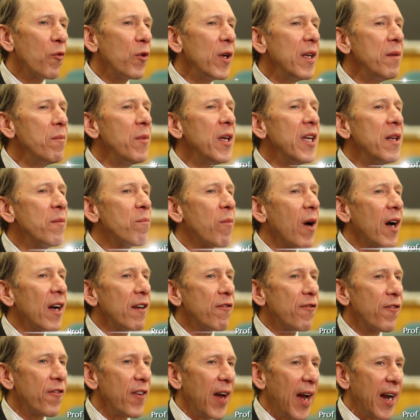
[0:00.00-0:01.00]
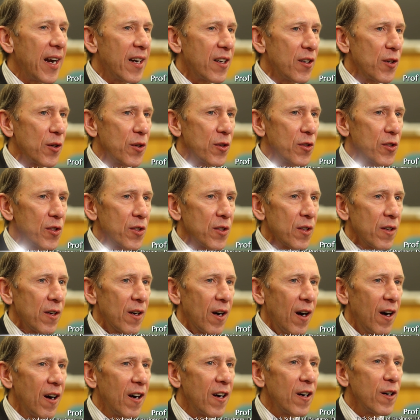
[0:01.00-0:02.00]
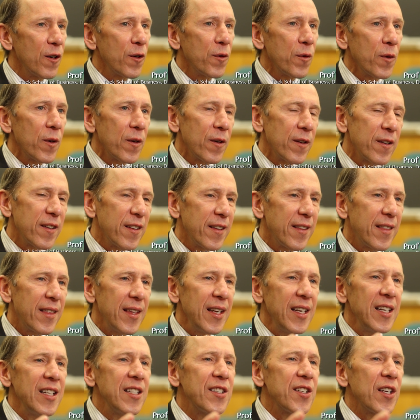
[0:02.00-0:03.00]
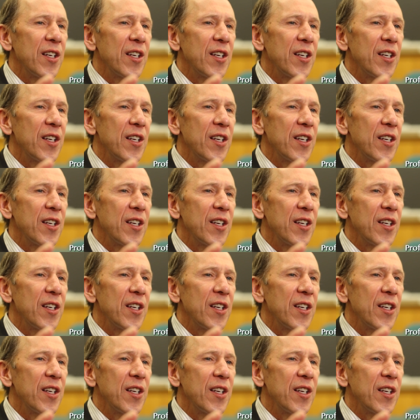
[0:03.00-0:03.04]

we mean by factors are things